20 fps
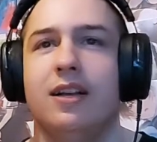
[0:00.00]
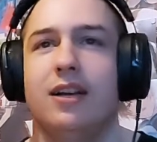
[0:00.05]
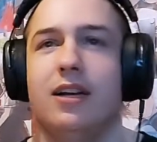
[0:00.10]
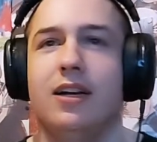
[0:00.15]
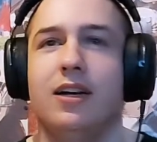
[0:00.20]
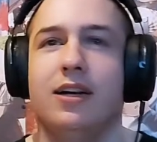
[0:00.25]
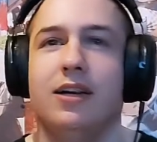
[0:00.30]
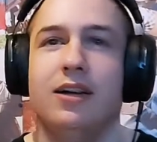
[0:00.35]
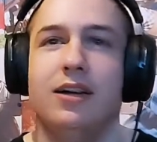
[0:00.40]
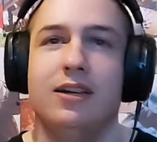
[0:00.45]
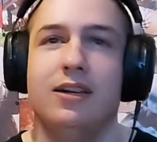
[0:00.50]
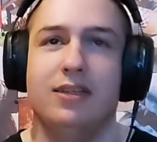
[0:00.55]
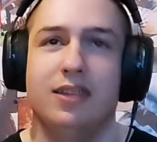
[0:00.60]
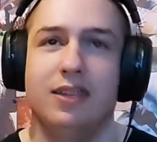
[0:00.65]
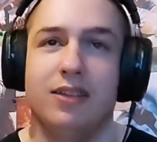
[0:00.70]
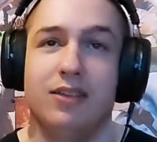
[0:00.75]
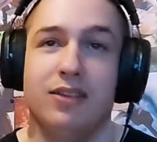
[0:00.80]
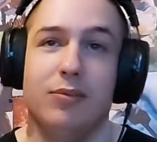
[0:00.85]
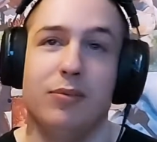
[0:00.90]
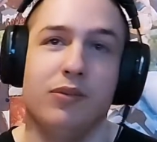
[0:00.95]

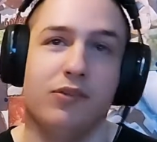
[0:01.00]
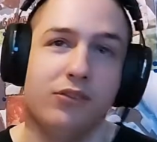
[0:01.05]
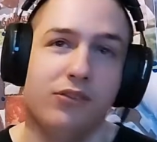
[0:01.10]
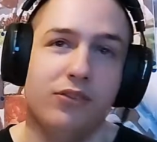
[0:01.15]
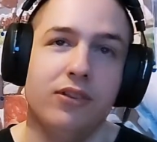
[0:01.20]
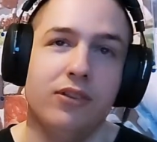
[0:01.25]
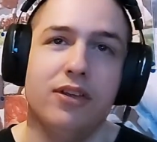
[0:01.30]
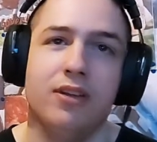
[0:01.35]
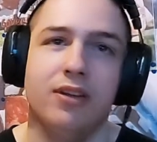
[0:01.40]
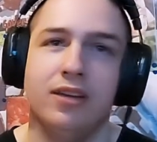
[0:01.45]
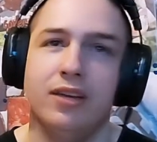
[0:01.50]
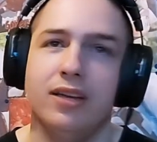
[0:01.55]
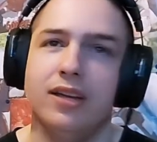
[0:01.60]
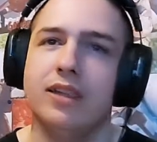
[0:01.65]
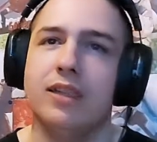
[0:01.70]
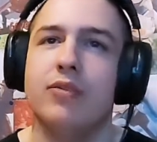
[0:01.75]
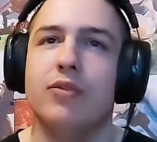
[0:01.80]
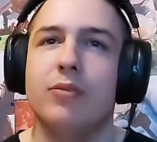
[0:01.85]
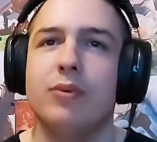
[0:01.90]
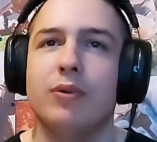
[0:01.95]
Dance up and just stand there.
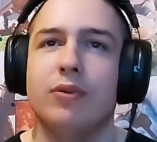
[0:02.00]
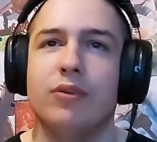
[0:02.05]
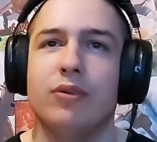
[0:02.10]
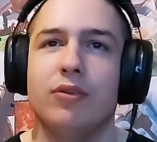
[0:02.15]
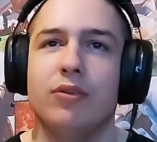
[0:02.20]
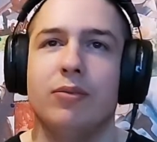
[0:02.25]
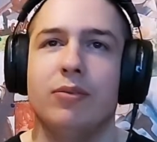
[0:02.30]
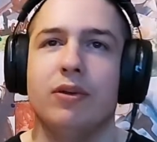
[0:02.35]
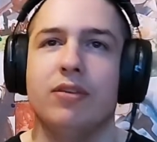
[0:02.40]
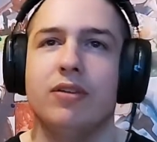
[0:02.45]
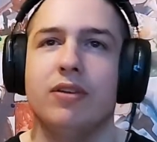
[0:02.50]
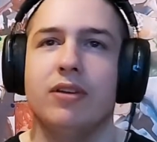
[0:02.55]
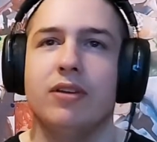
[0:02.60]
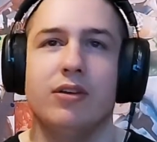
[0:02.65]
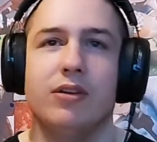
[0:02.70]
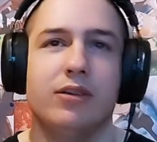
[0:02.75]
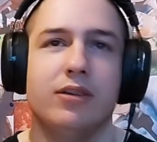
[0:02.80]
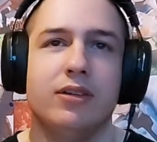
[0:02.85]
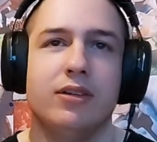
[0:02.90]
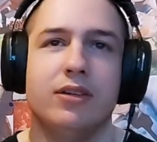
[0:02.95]
Give the person a super tight
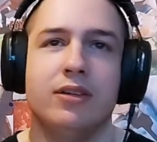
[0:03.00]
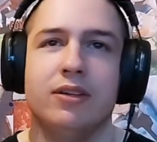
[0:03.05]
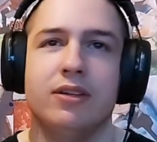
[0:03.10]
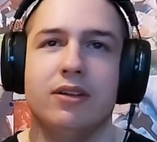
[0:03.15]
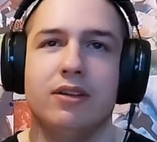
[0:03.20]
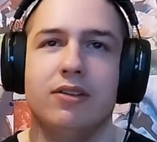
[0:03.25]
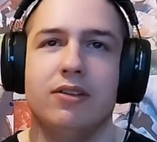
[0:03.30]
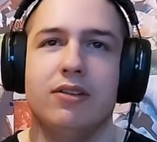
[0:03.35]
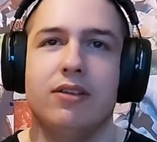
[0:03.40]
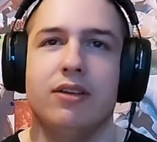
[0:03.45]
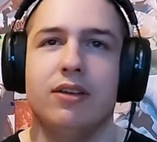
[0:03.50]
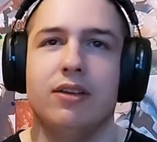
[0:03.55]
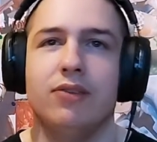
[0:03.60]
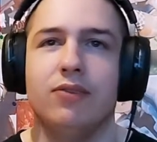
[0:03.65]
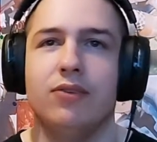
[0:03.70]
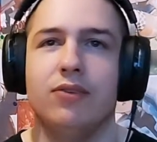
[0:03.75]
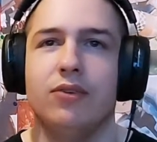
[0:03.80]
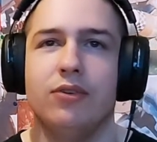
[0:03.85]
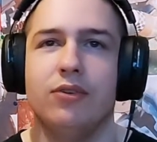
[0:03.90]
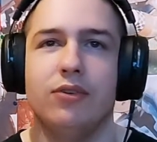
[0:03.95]
hug. Hesitate at
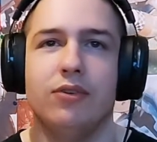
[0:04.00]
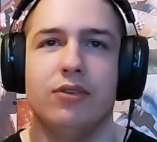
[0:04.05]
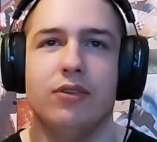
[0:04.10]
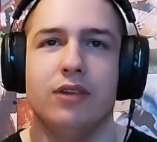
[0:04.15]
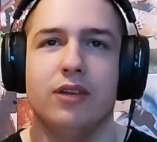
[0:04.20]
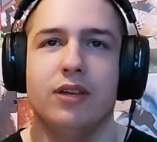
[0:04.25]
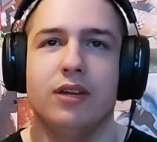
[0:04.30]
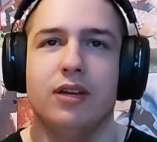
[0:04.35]
first.